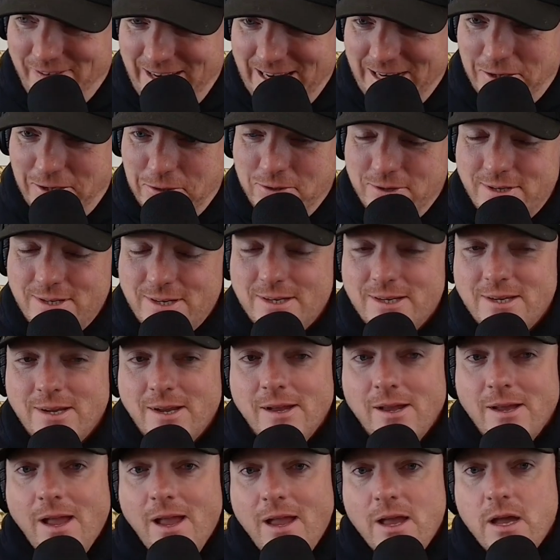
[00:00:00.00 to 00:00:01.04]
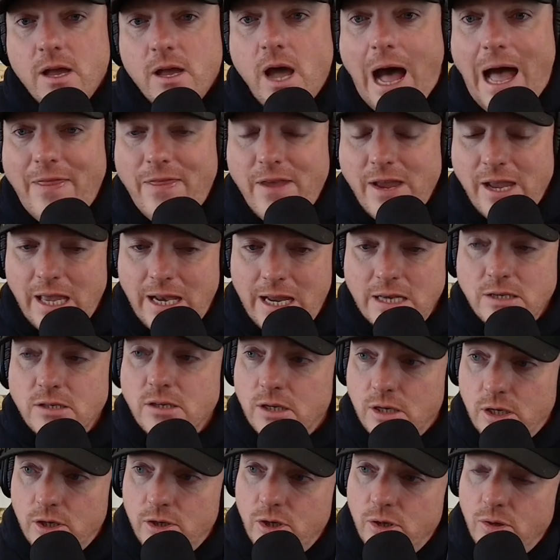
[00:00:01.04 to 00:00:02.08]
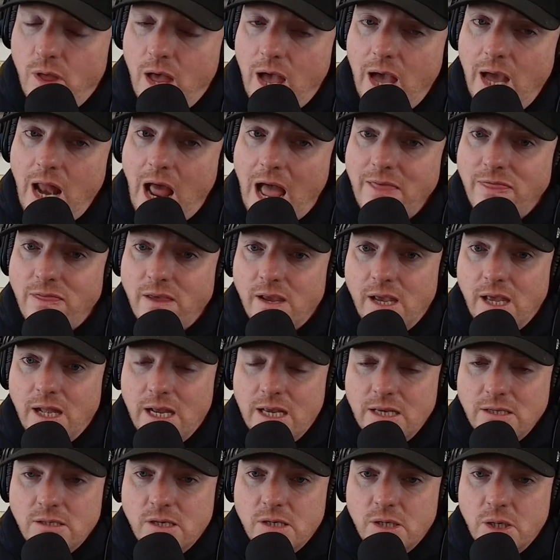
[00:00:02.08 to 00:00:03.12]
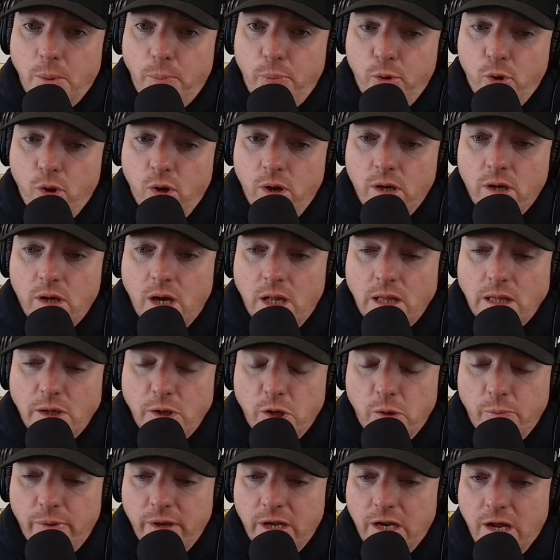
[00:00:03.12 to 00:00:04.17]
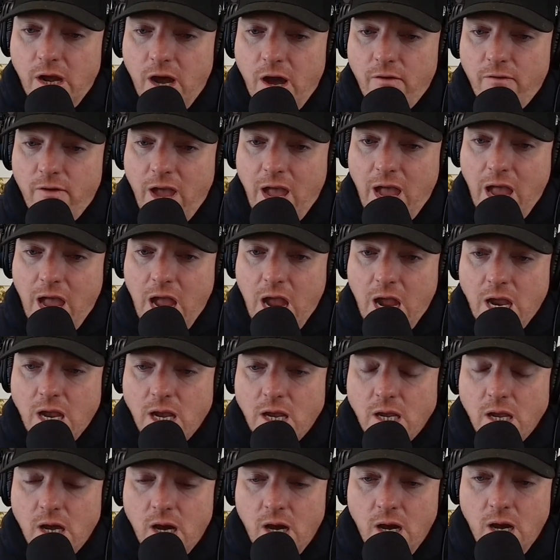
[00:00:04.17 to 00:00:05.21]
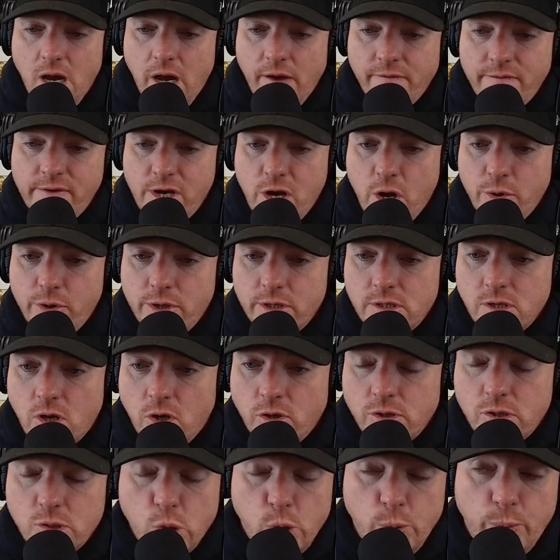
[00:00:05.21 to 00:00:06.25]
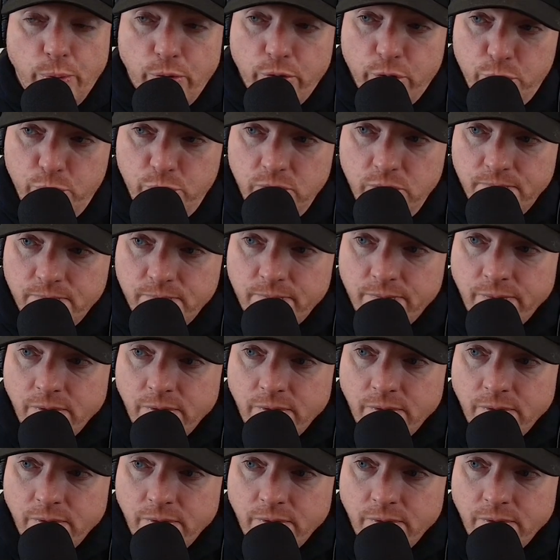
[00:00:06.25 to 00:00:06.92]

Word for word: vehicles. I think it yeah. is going to do that. I think it is going to put a little bit of a, uh, of a notice on Subaru.